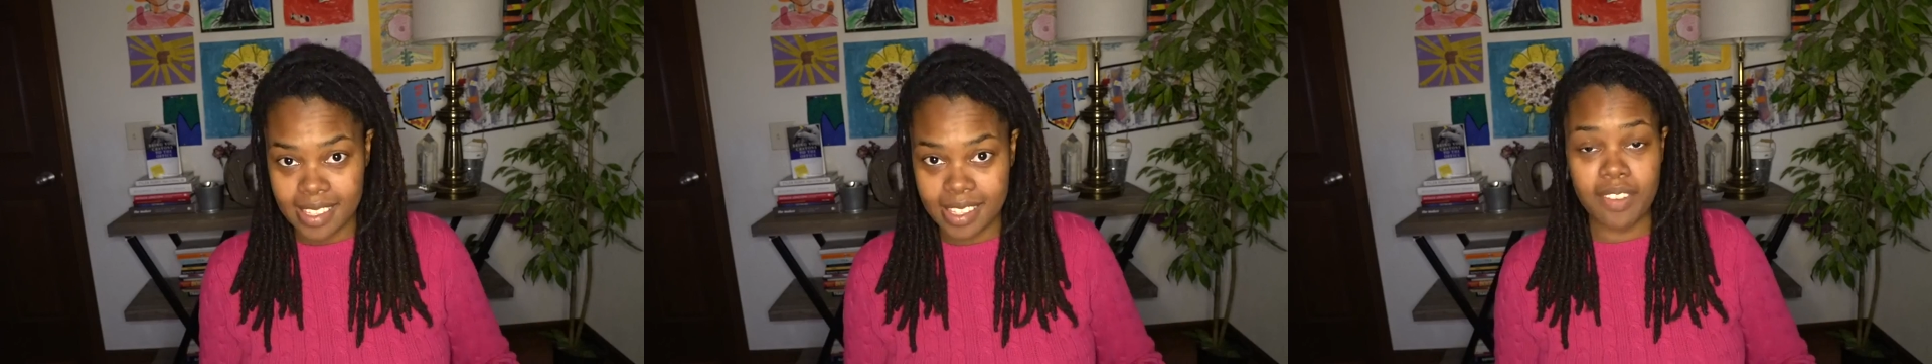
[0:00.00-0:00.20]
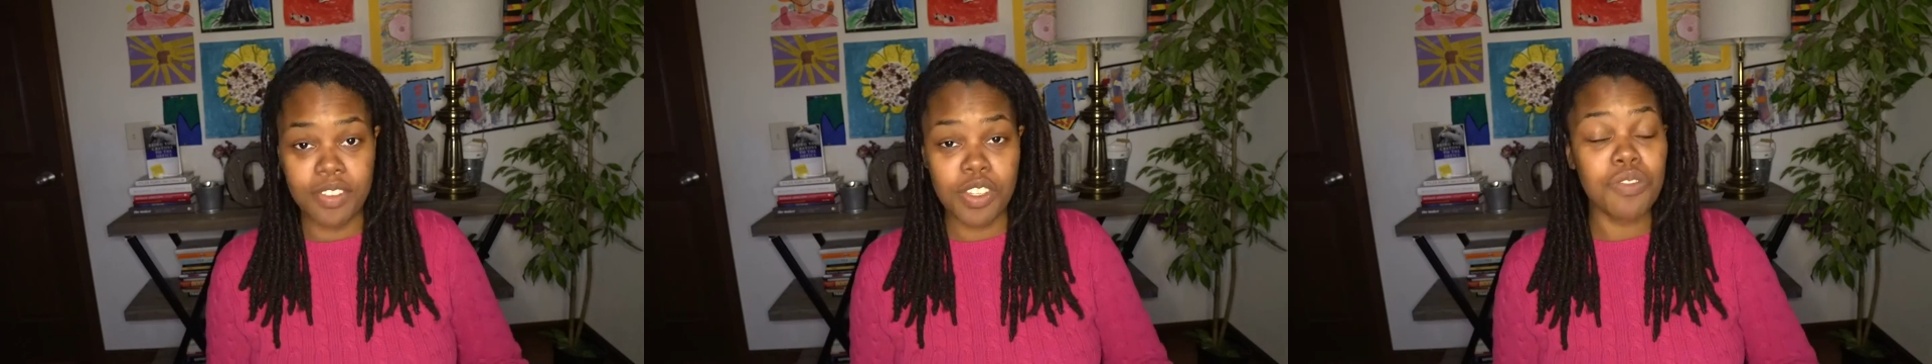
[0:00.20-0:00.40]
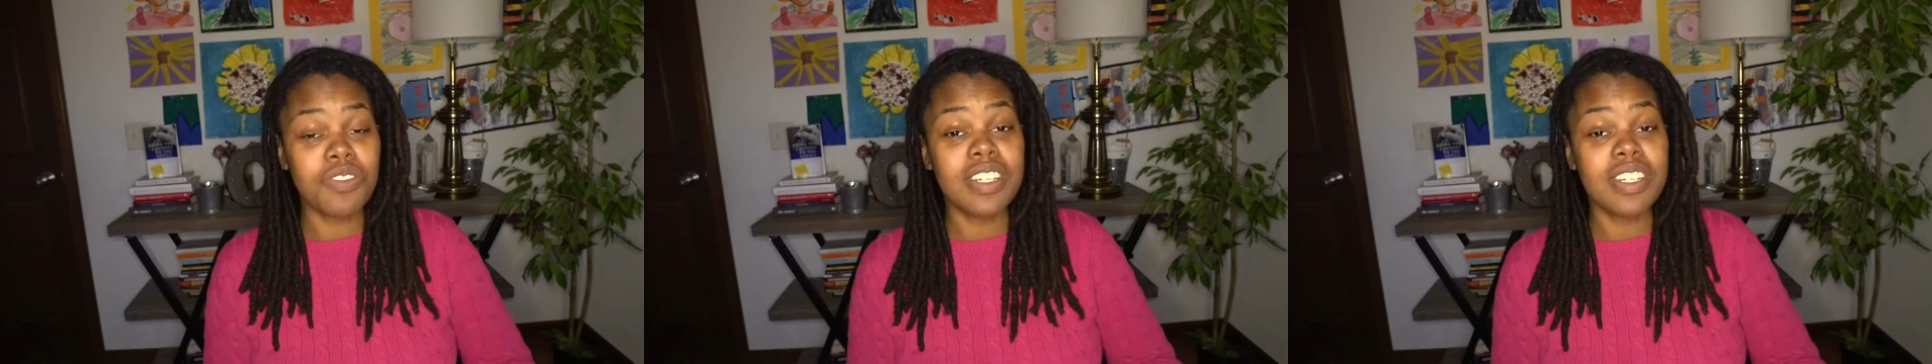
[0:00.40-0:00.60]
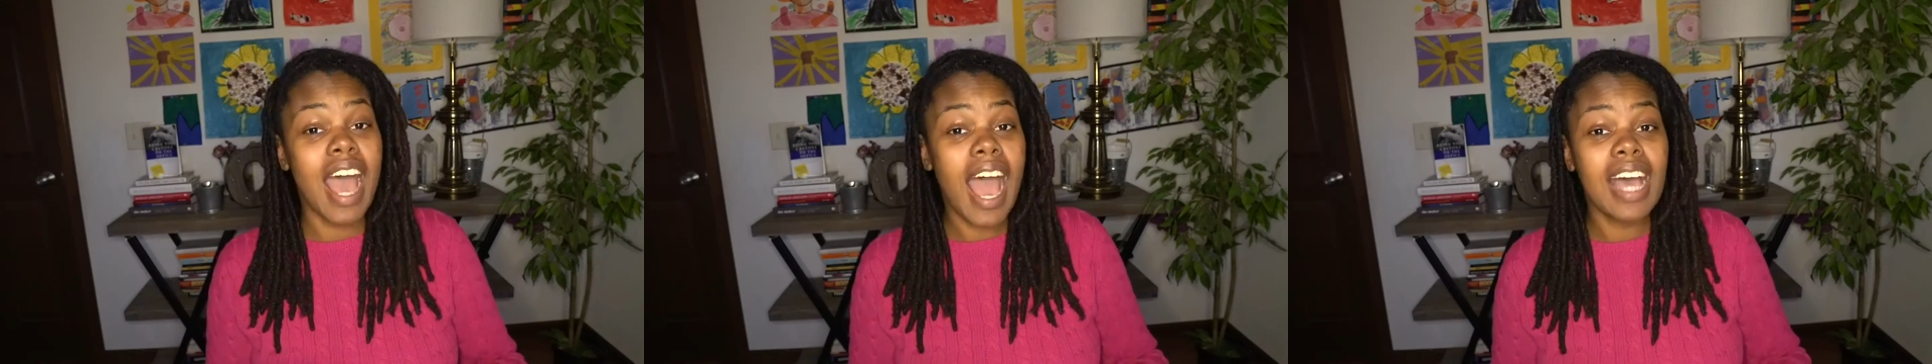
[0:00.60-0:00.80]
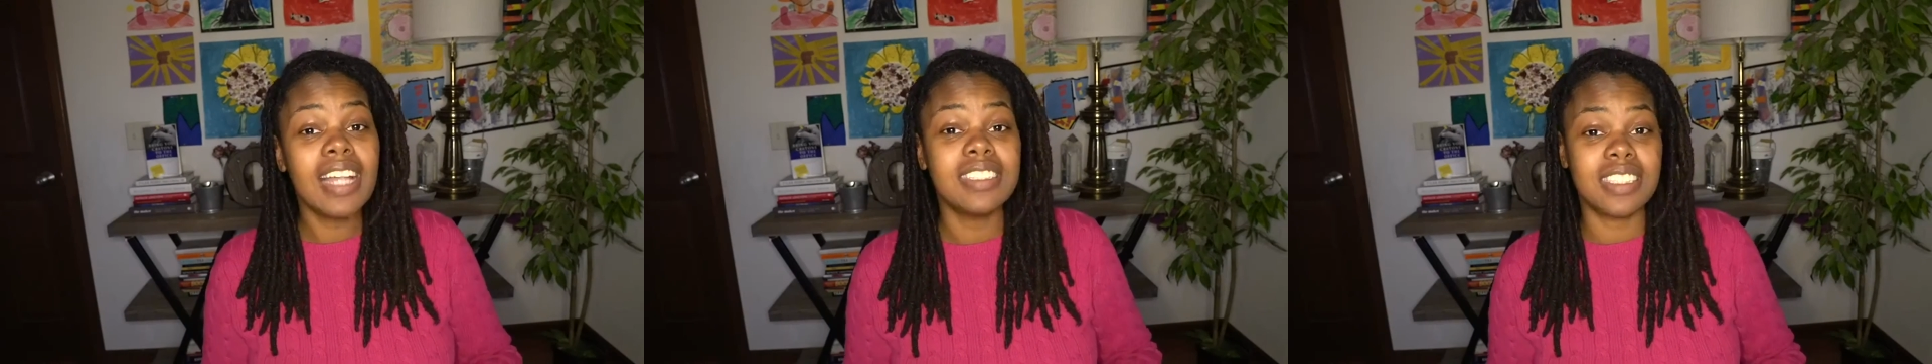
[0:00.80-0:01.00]
If you've
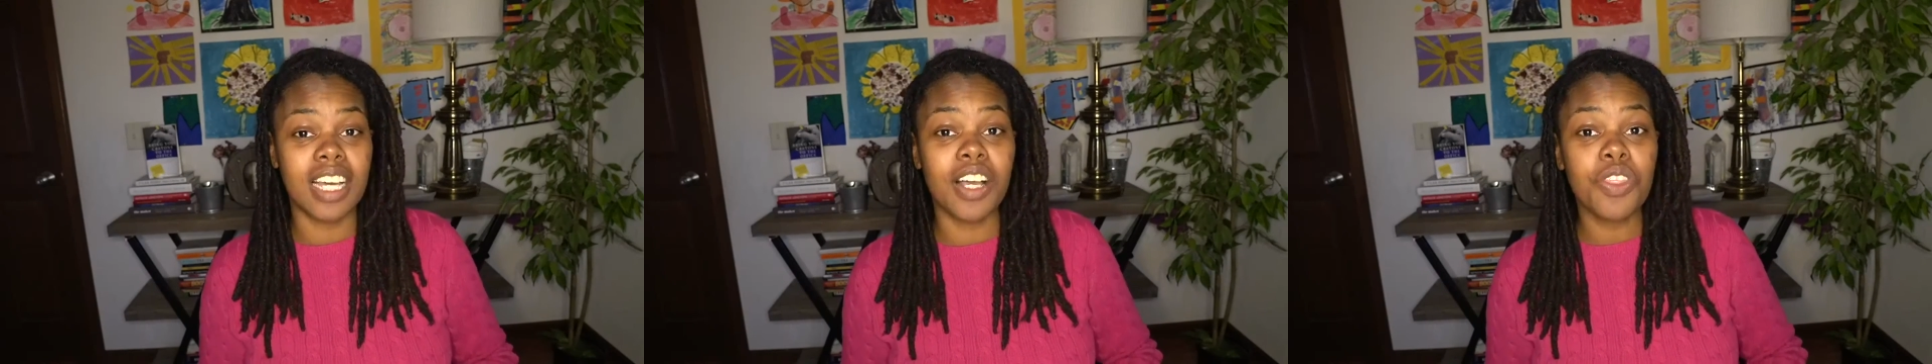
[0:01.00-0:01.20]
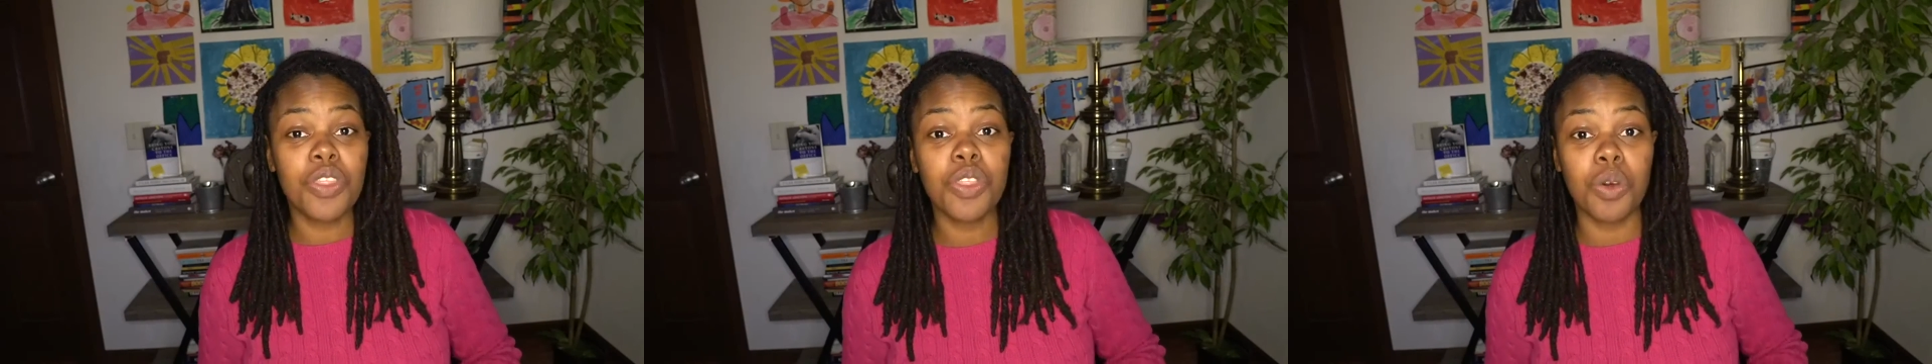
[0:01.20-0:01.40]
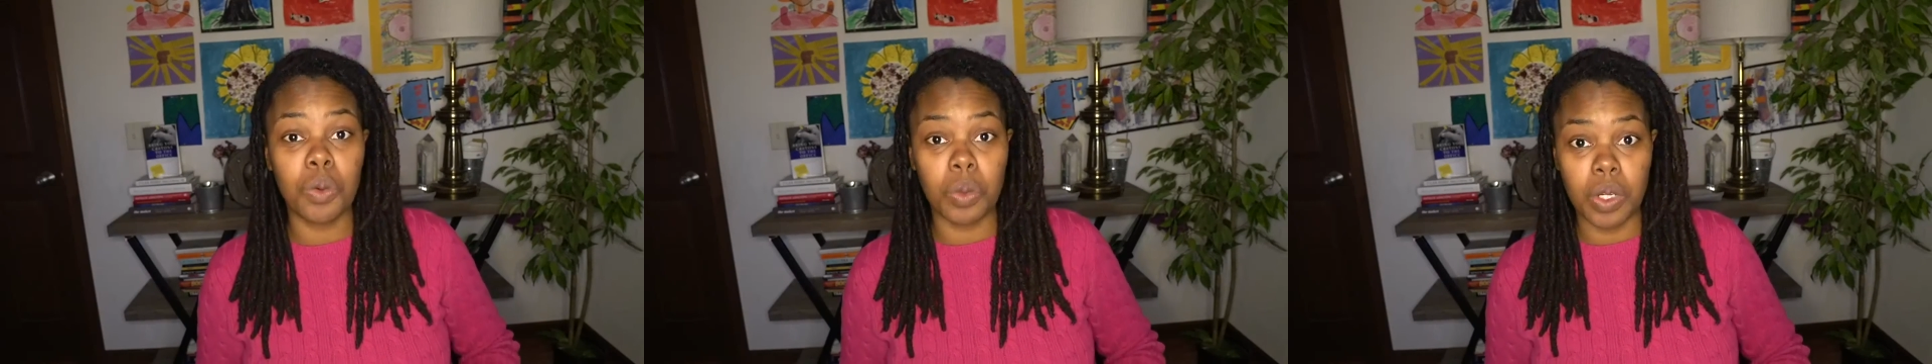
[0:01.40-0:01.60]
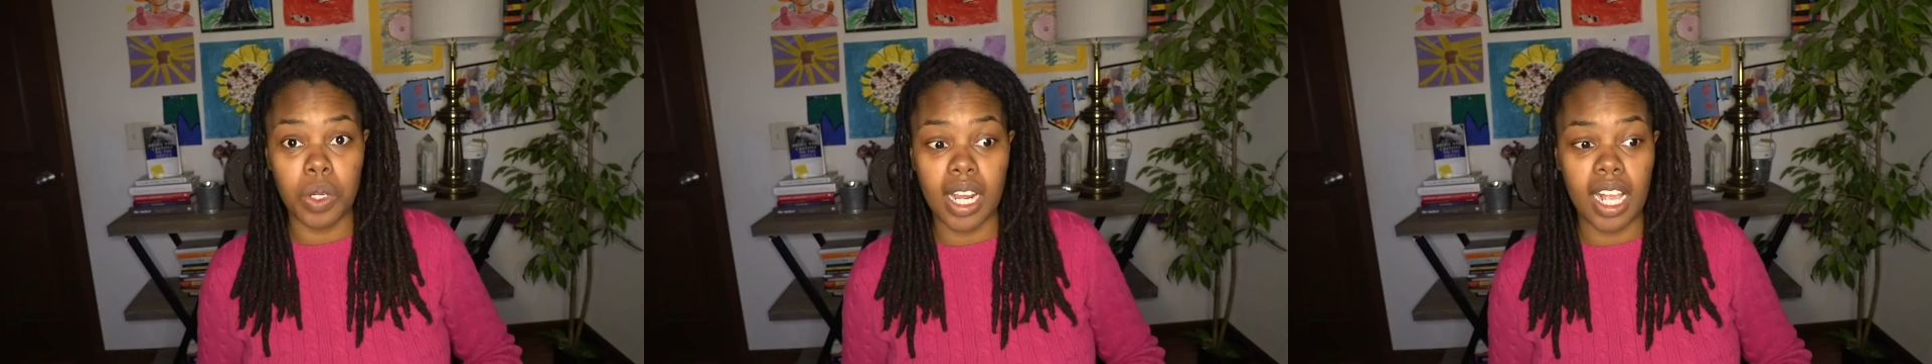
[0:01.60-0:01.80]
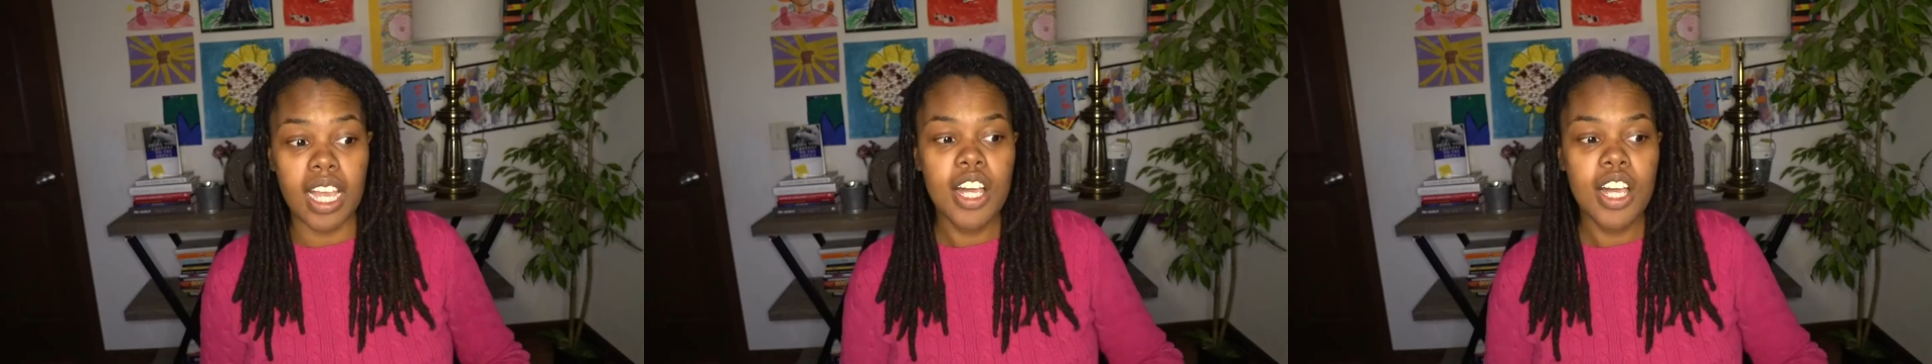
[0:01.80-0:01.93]
not done the work